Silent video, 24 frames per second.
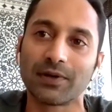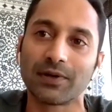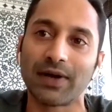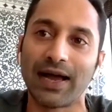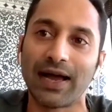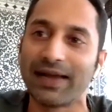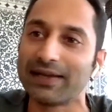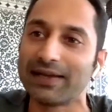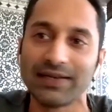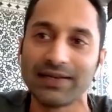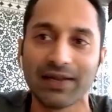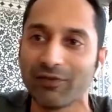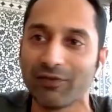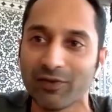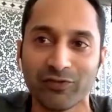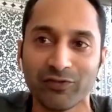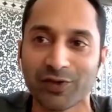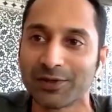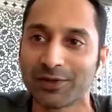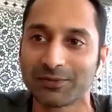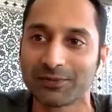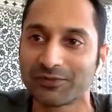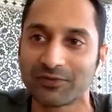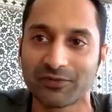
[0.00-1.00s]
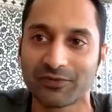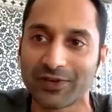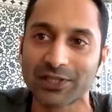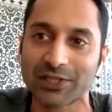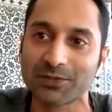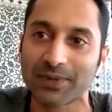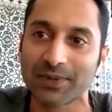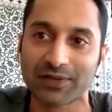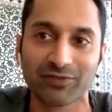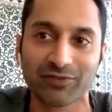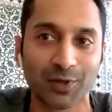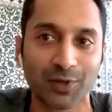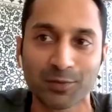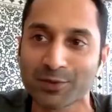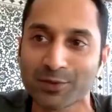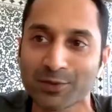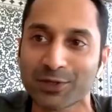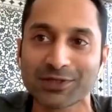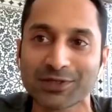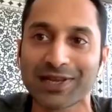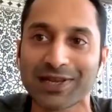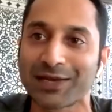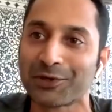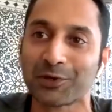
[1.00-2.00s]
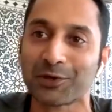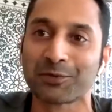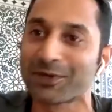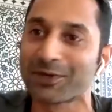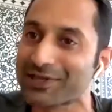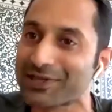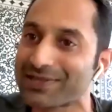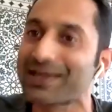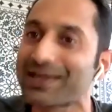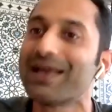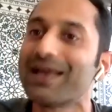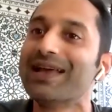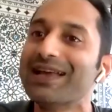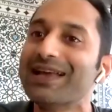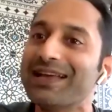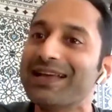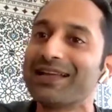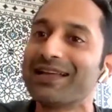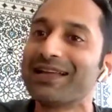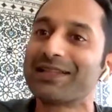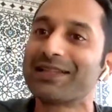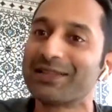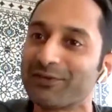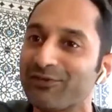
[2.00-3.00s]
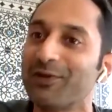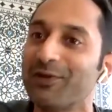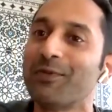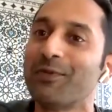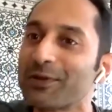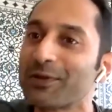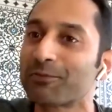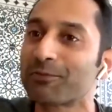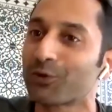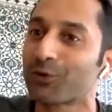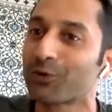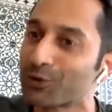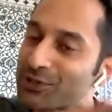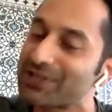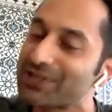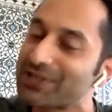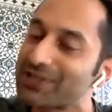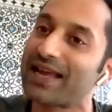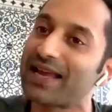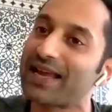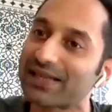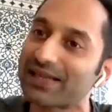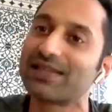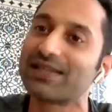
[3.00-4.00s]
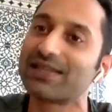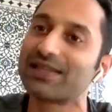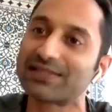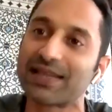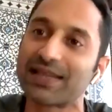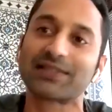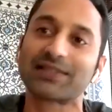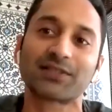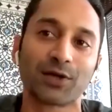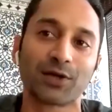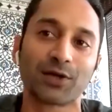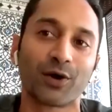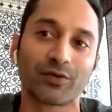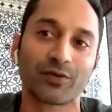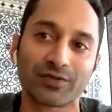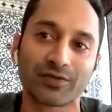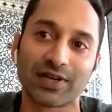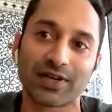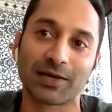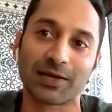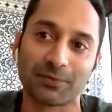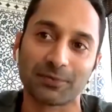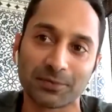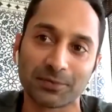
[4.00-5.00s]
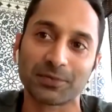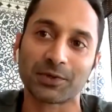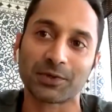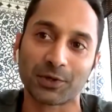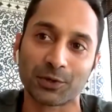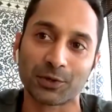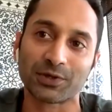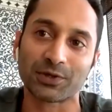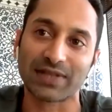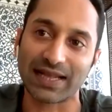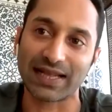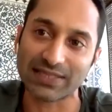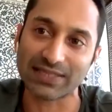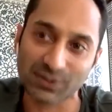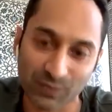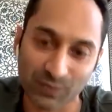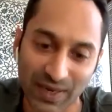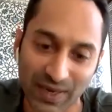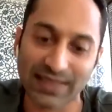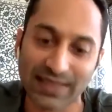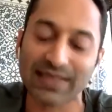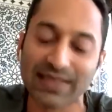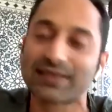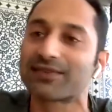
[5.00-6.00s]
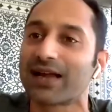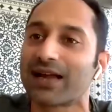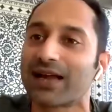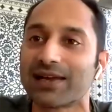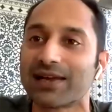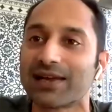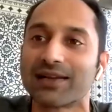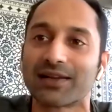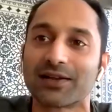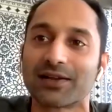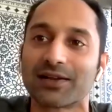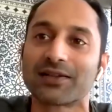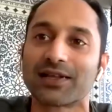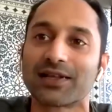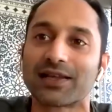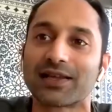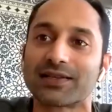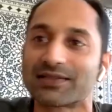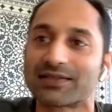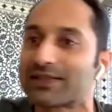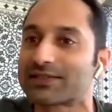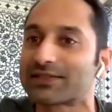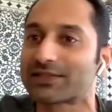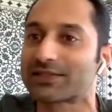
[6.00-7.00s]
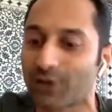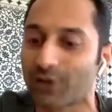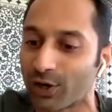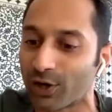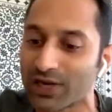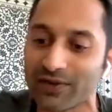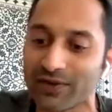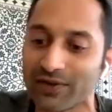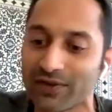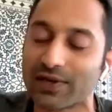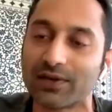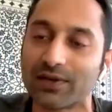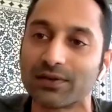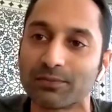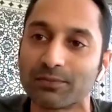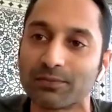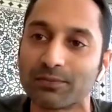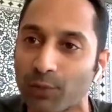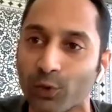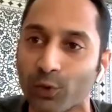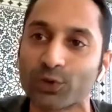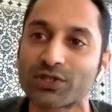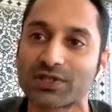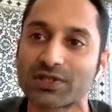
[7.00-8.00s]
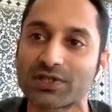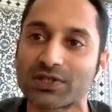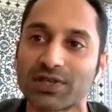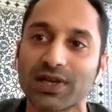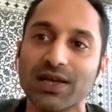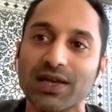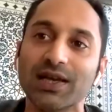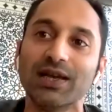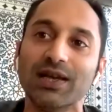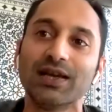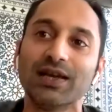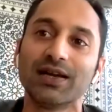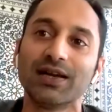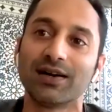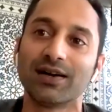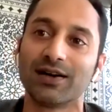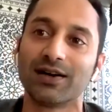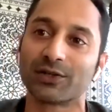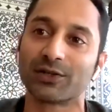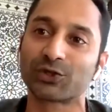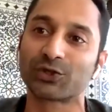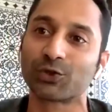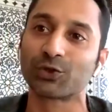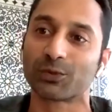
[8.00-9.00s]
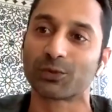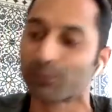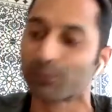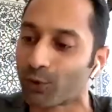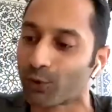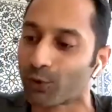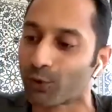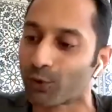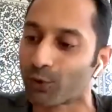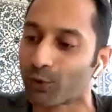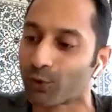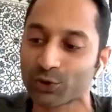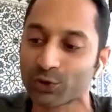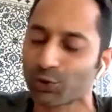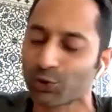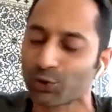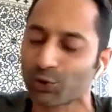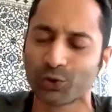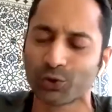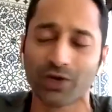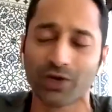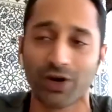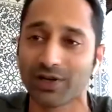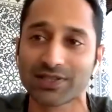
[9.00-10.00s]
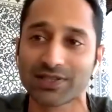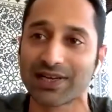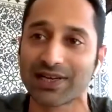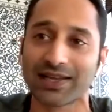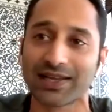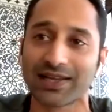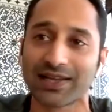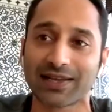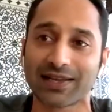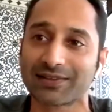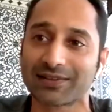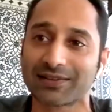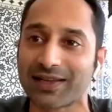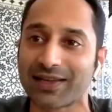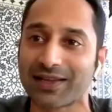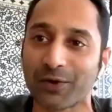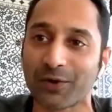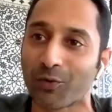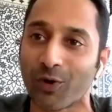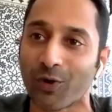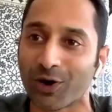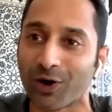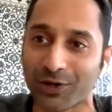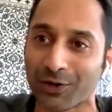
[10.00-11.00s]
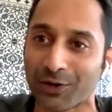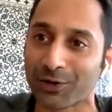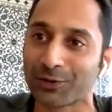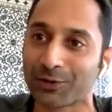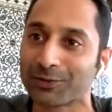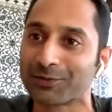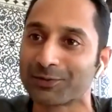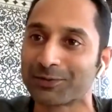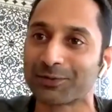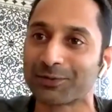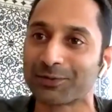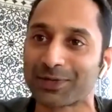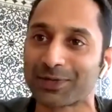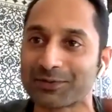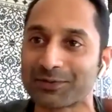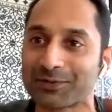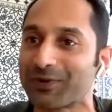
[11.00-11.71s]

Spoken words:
I never finish my films on schedule because the filming process actually takes a lot of time. That's where the trial and error thing is. It's not even post-shoot and all is like cakewalk, because